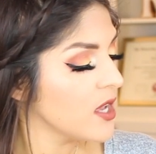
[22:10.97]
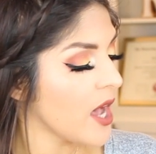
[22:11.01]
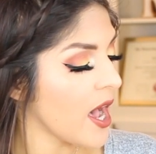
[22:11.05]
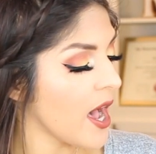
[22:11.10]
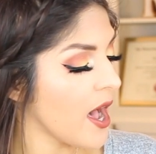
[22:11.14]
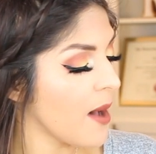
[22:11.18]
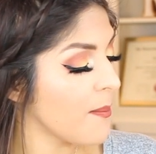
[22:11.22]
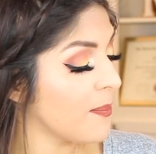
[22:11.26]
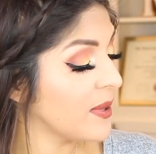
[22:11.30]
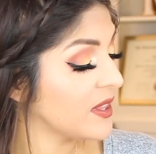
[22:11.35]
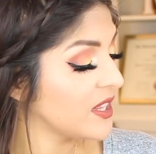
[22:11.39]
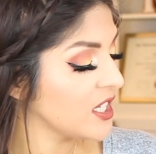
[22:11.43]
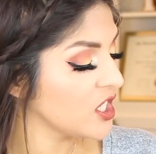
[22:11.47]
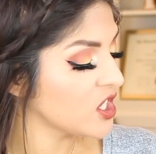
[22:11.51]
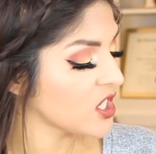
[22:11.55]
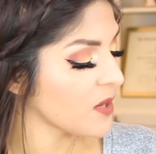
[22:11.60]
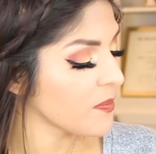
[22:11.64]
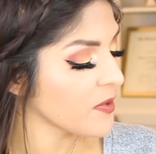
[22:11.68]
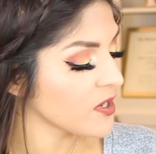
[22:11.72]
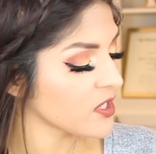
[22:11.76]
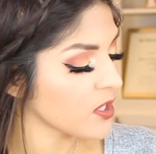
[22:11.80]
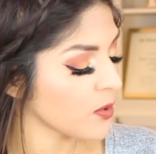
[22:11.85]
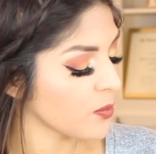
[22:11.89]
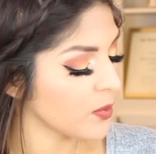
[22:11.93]
But these
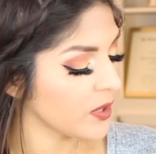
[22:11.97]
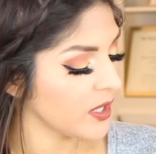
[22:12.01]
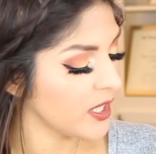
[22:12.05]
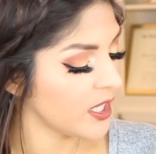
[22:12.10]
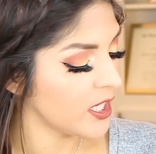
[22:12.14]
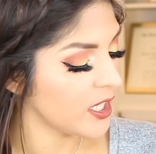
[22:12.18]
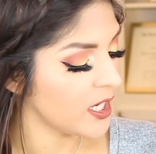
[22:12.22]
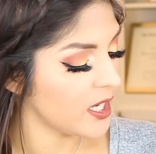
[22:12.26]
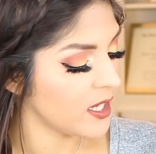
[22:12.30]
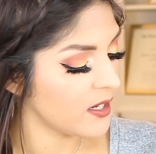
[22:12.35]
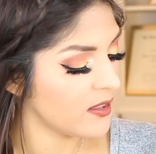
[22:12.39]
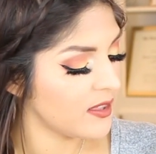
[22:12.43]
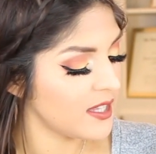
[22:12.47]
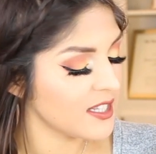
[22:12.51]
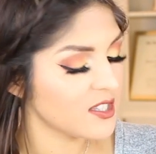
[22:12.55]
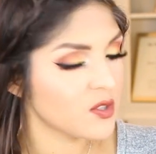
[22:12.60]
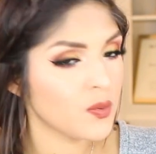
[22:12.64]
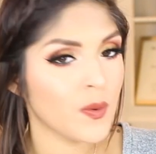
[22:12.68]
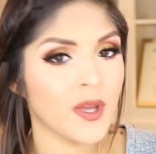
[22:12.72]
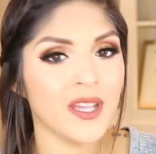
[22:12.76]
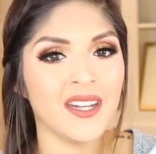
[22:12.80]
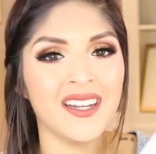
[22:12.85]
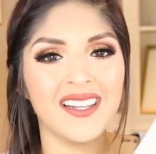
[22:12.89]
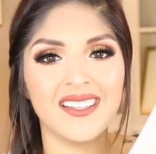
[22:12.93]
shimmers are really good.
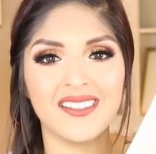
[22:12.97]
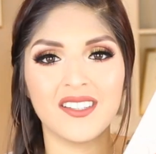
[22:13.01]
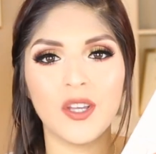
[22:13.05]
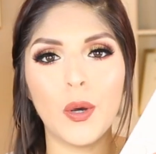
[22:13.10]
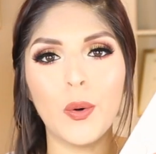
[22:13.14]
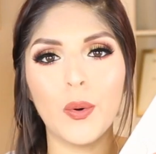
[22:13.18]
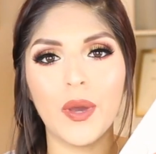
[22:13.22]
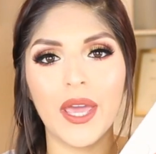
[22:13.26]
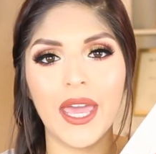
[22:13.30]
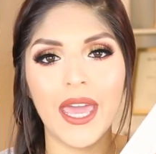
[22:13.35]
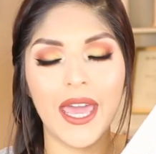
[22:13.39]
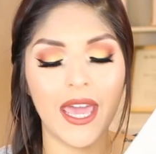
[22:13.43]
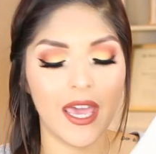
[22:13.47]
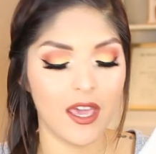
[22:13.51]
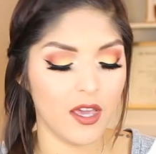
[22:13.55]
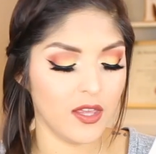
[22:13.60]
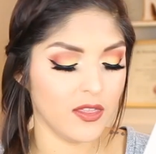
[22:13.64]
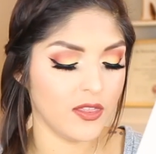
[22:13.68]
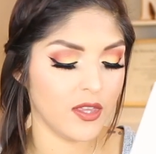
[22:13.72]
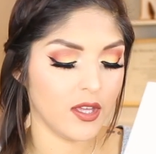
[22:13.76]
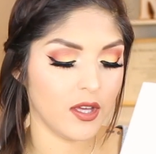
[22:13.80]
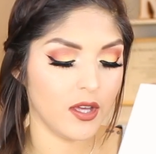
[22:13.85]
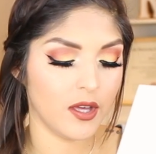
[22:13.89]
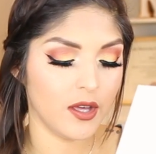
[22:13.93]
This one is
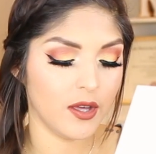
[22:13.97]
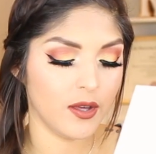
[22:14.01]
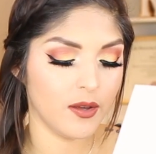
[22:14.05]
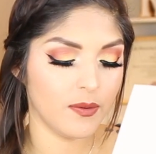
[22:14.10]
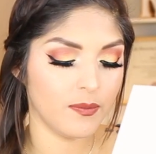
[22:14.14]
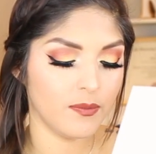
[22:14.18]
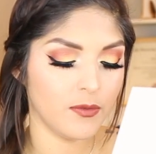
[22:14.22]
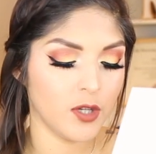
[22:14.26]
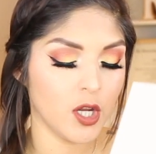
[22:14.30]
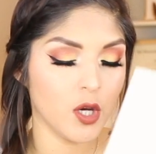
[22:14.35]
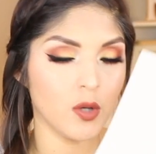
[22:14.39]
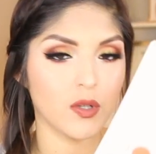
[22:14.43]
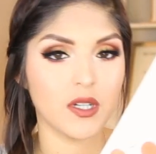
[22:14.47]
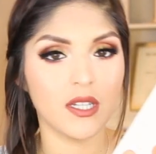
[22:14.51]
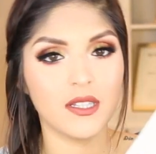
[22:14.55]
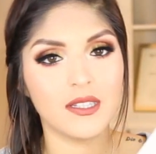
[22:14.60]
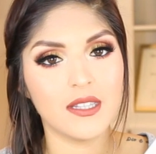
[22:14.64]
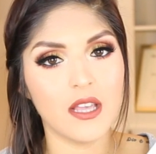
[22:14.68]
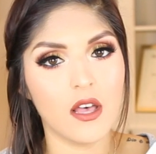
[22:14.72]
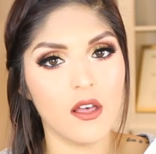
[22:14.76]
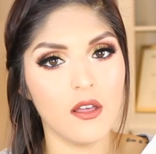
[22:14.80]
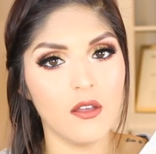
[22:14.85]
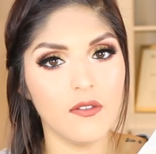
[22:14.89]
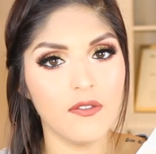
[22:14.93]
okay, the Note to
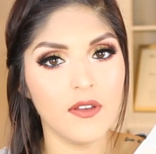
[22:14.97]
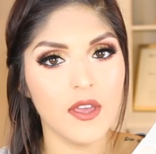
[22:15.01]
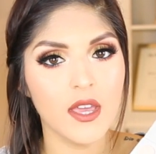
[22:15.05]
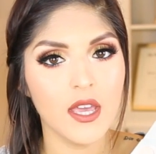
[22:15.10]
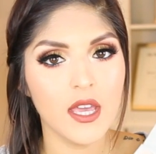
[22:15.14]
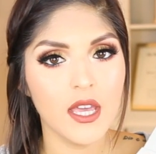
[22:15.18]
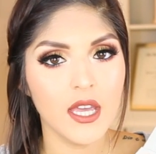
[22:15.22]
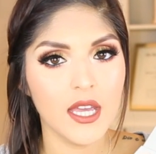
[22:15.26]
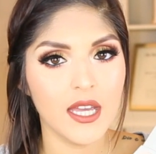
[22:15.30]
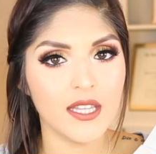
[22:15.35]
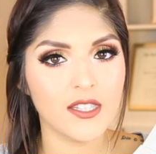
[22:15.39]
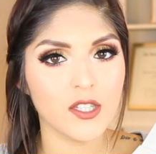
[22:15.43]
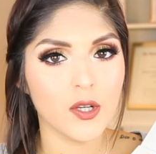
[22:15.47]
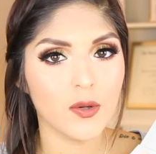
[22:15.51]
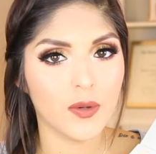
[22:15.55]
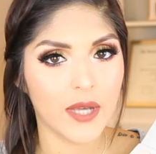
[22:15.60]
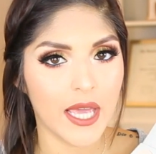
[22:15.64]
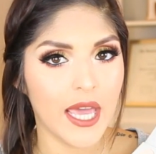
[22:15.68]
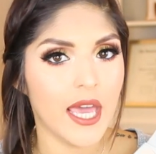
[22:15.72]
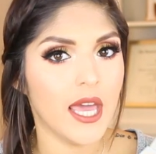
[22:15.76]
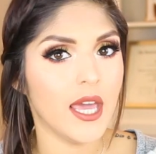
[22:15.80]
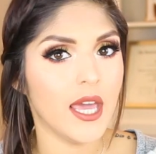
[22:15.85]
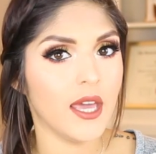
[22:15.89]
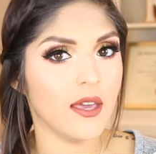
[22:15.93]
Self. It's
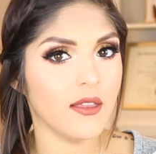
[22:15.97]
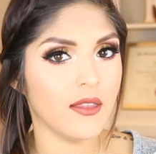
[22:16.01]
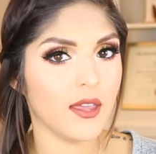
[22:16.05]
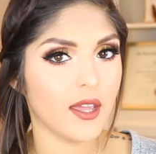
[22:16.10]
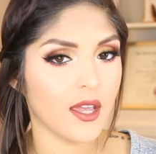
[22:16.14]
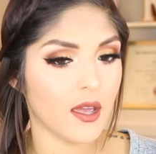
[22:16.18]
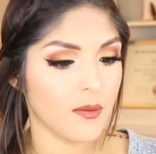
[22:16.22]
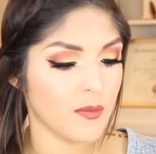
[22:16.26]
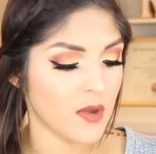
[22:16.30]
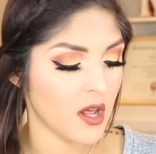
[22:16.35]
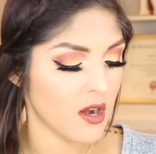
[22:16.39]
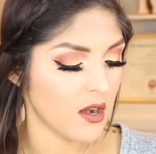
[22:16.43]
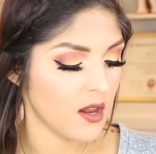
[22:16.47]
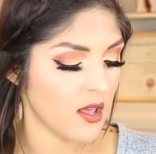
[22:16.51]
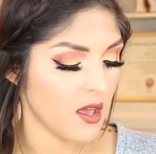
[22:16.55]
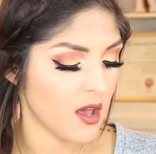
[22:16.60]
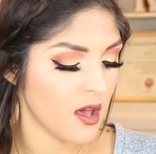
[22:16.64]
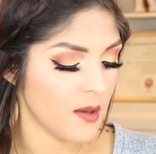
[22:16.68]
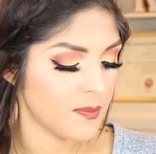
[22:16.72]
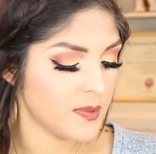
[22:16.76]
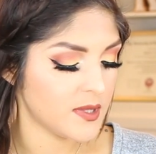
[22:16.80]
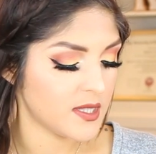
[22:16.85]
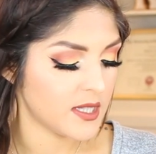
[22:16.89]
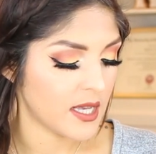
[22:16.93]
okay, like I'm not
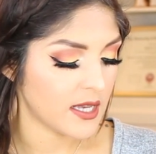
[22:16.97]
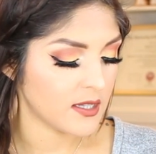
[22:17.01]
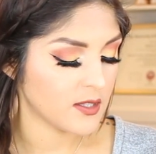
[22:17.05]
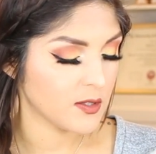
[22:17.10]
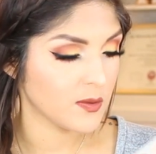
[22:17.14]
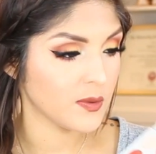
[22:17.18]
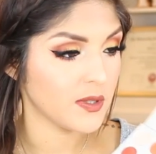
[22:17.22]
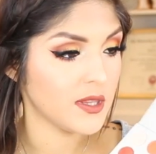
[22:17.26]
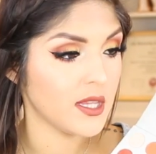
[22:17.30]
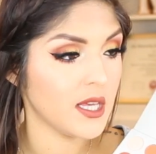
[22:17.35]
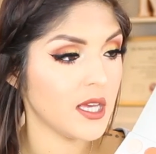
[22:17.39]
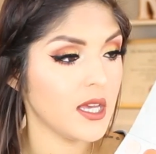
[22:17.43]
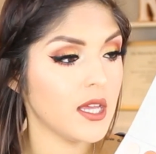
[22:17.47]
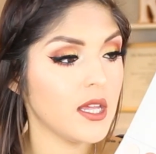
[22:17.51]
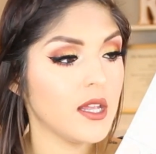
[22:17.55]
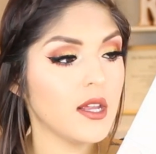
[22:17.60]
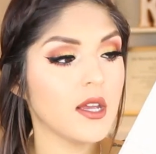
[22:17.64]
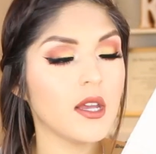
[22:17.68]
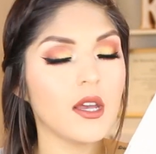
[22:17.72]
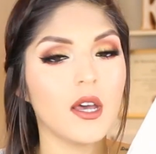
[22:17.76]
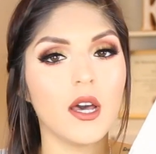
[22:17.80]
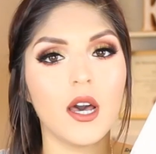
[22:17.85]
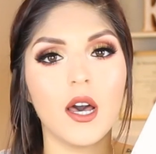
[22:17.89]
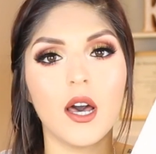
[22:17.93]
obsessed with it.
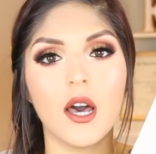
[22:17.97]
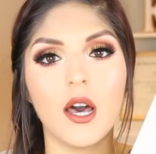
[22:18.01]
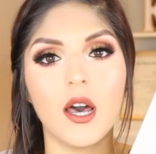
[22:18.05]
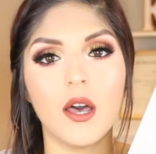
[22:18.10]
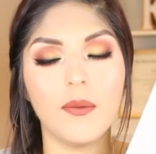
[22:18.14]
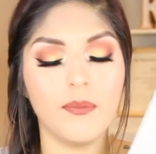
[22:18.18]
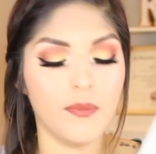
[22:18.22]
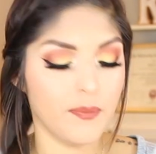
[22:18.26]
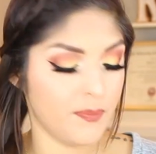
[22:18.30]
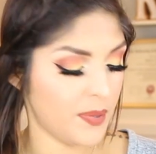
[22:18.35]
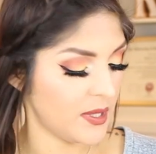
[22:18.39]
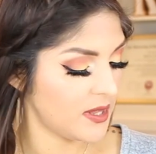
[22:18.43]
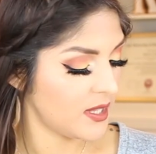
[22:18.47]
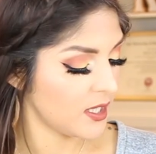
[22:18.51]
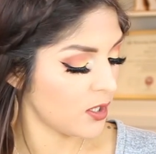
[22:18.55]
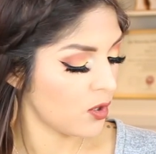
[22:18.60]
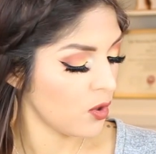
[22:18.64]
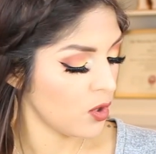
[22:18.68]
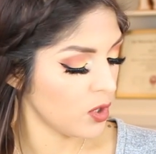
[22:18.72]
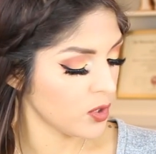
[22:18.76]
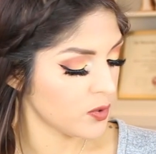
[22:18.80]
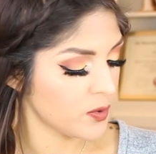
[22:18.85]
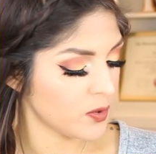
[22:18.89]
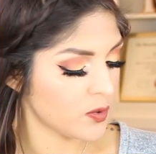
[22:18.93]
But the
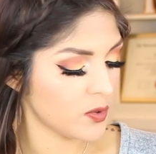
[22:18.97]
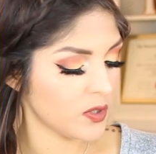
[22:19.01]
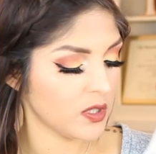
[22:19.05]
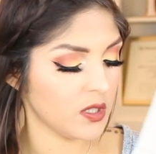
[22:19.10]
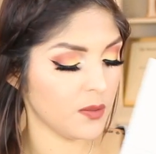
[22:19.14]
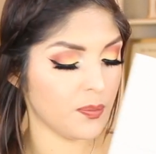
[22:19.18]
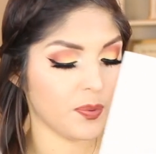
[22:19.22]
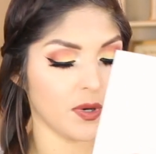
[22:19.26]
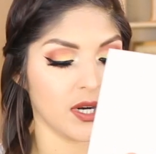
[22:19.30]
gold was really